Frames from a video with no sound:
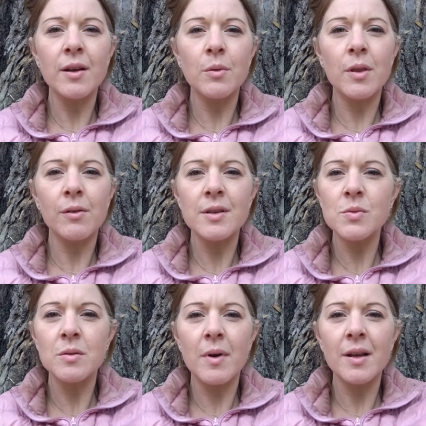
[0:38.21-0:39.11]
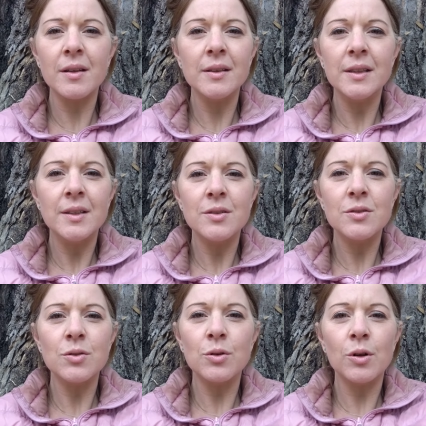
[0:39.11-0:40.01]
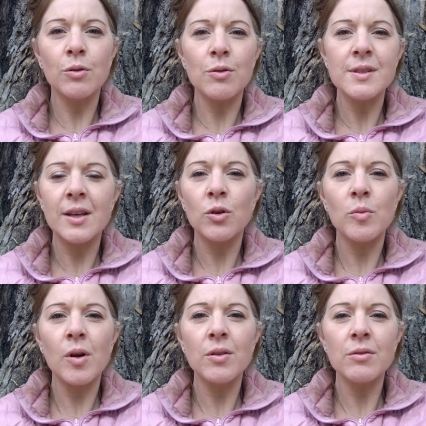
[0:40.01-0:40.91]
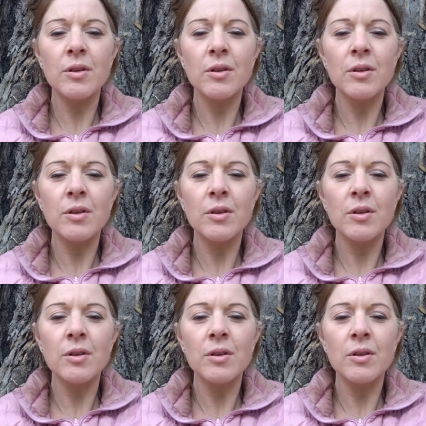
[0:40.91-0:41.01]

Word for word: whether it's with my daughter or son or both,